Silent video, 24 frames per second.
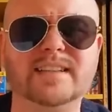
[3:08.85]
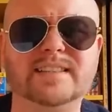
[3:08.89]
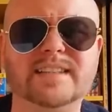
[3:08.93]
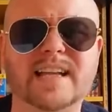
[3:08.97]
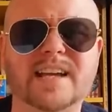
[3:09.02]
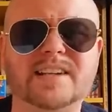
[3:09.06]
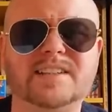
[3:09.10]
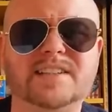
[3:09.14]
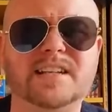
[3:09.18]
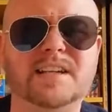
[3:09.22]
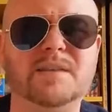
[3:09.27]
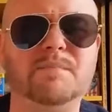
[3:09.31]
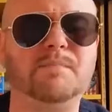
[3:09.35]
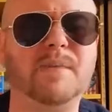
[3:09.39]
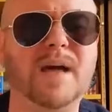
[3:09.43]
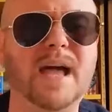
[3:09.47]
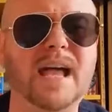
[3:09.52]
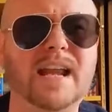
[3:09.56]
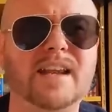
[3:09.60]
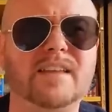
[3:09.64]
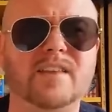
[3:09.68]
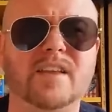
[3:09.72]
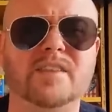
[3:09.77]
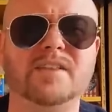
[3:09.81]
is actually
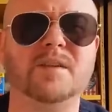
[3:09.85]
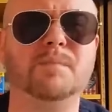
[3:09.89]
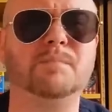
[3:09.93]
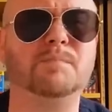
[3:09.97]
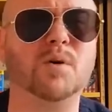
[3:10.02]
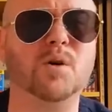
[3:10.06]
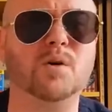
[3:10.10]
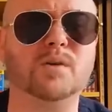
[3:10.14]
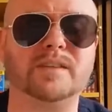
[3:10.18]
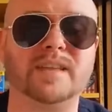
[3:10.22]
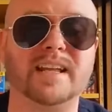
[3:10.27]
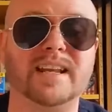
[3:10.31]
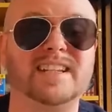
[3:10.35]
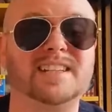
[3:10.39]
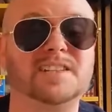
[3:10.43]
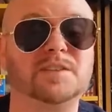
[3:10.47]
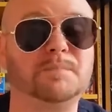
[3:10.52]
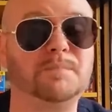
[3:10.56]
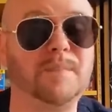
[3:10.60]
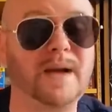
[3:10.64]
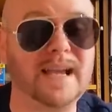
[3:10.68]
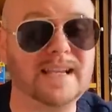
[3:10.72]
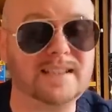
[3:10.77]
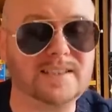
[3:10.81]
better than the book that it's
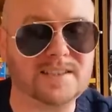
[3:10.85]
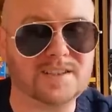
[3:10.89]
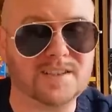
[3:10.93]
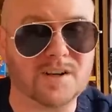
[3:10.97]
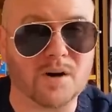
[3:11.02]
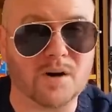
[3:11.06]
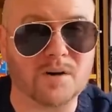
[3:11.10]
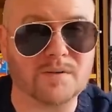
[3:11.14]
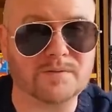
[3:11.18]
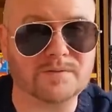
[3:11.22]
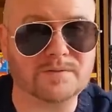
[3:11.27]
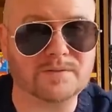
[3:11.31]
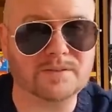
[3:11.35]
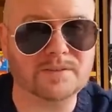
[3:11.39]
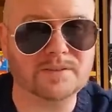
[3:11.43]
based off.